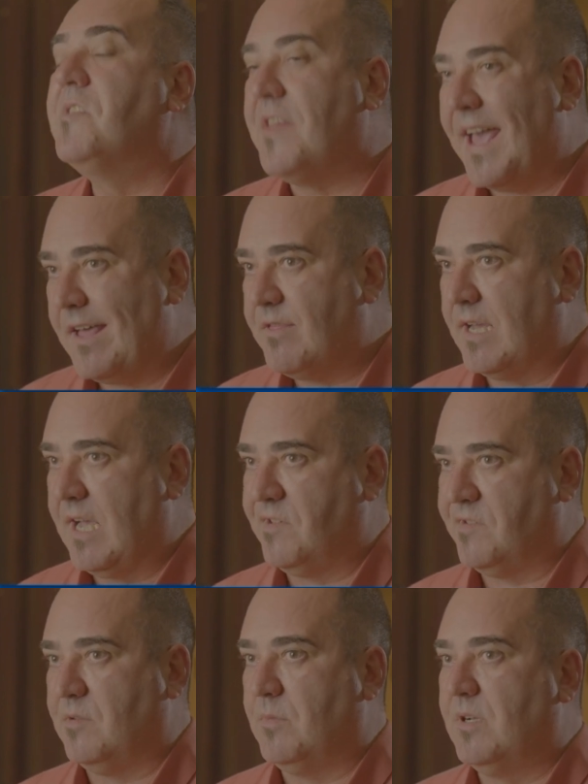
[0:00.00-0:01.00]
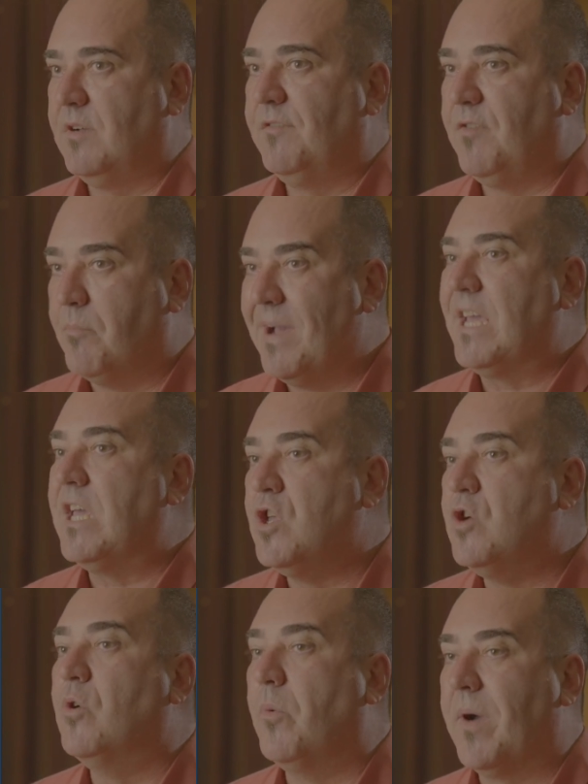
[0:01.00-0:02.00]
thank the customer for making
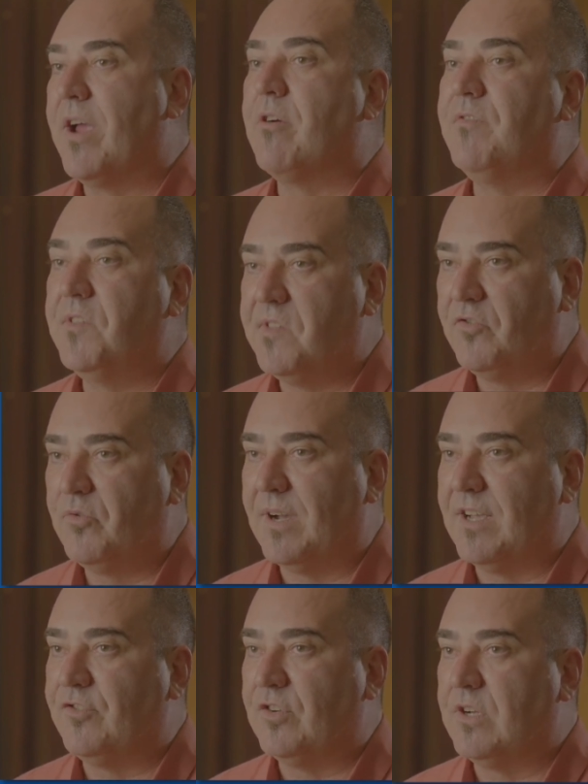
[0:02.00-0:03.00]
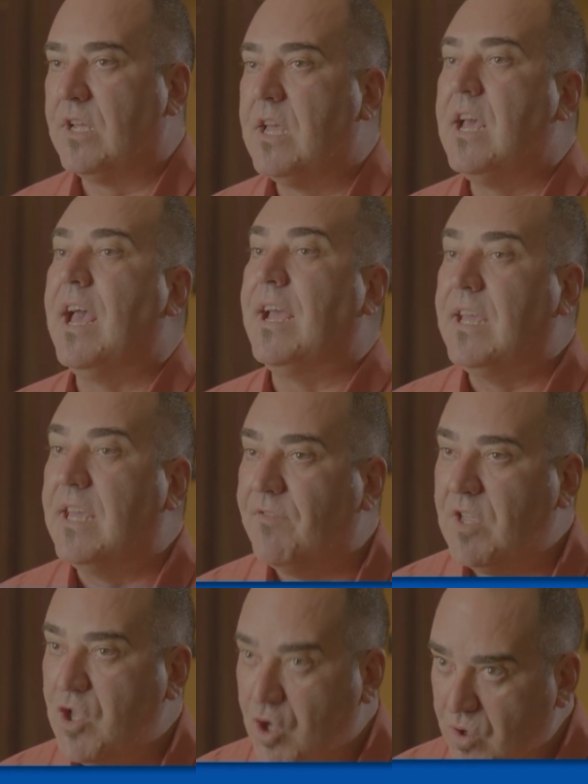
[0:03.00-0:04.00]
you aware of the situation and
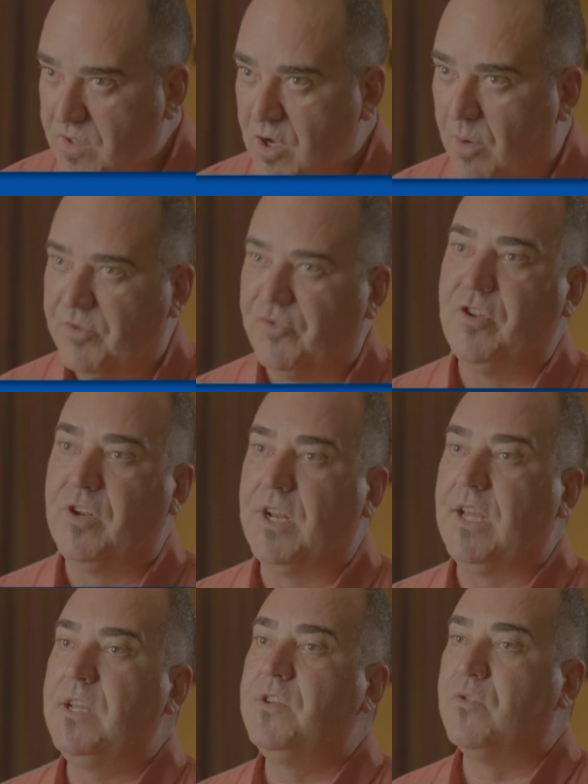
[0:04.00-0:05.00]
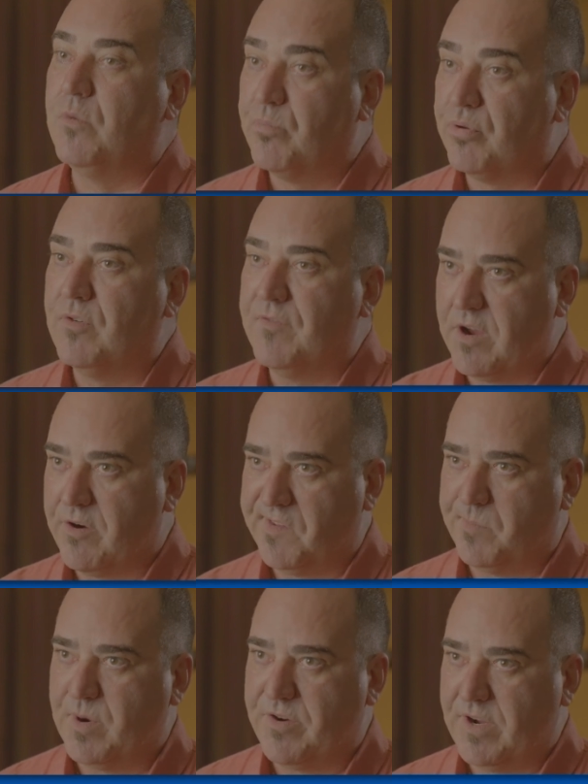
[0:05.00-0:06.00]
giving you the opportunity to improve their
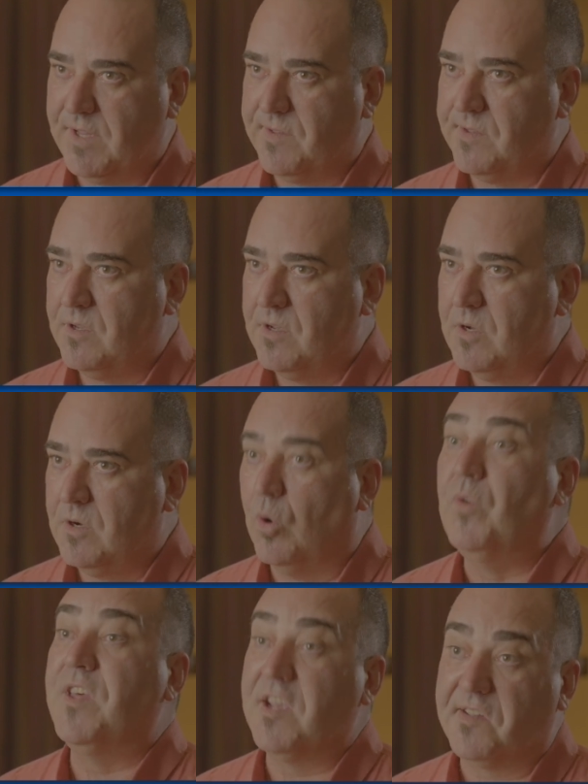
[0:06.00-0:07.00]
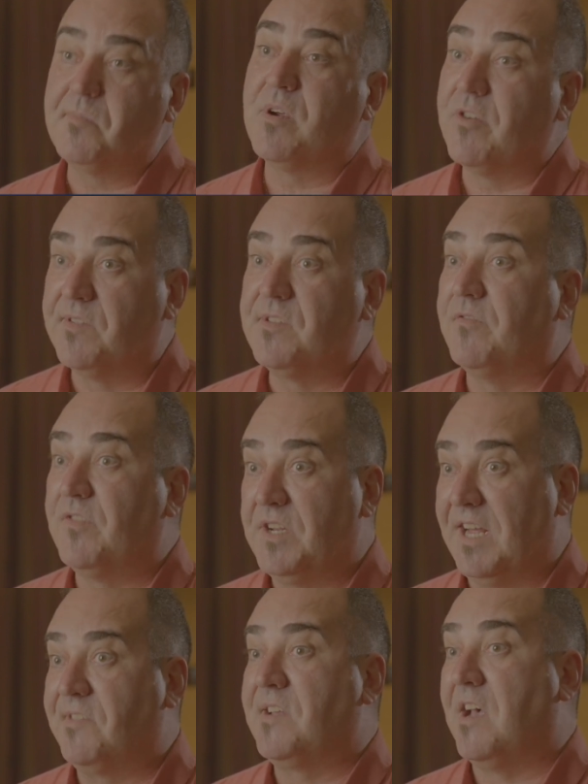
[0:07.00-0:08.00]
experience, or the experience of the
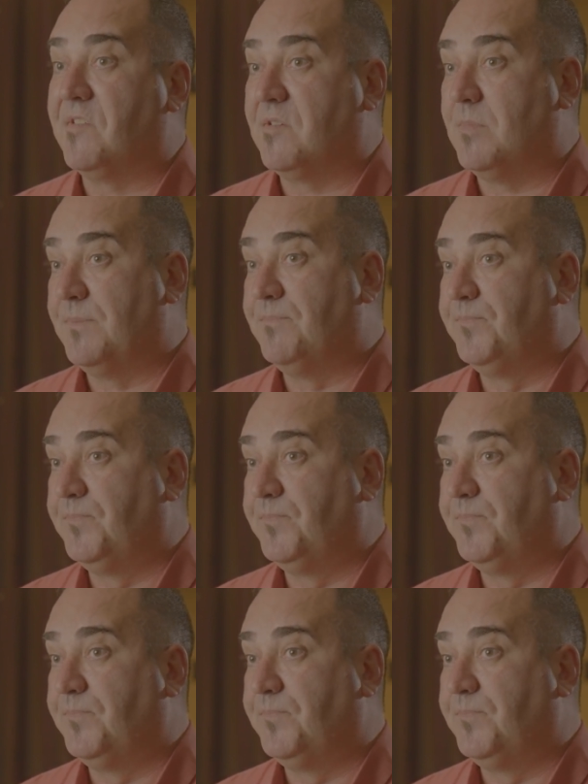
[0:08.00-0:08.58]
next customer.